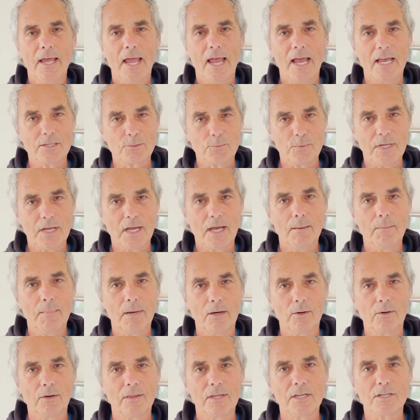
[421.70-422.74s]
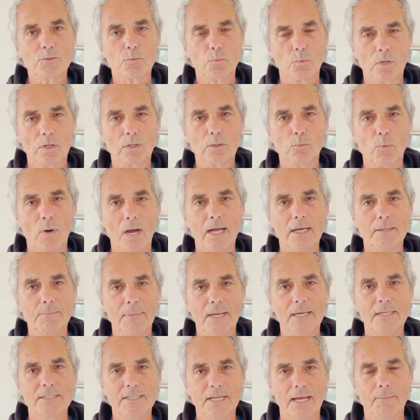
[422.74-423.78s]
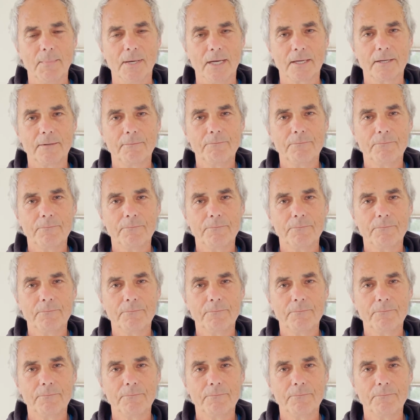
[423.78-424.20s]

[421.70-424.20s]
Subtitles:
as we come out of this worldwide pandemic.